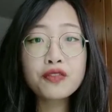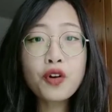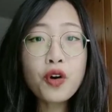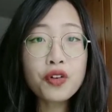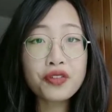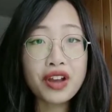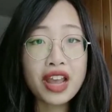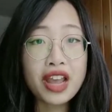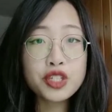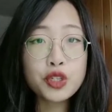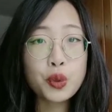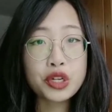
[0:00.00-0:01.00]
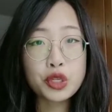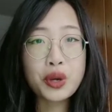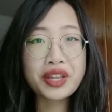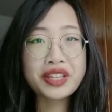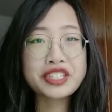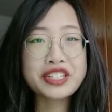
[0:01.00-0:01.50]
four of us who are
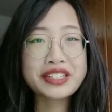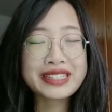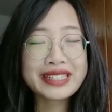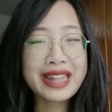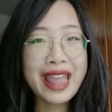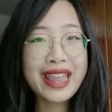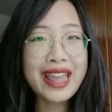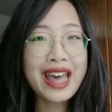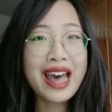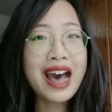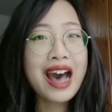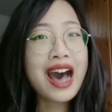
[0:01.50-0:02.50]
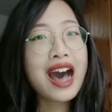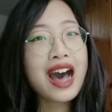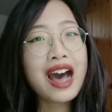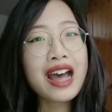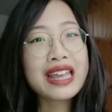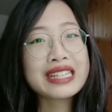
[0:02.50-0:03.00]
talking to you today
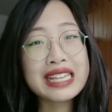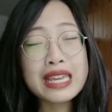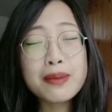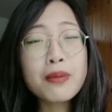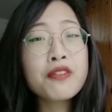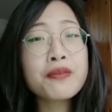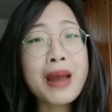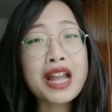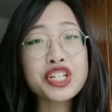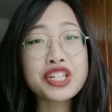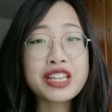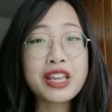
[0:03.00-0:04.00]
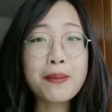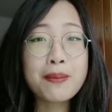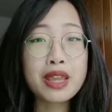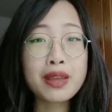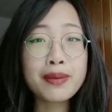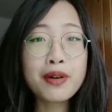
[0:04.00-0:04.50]
are a team of passionate
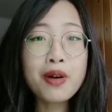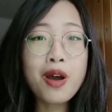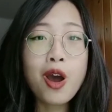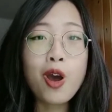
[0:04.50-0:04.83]
young people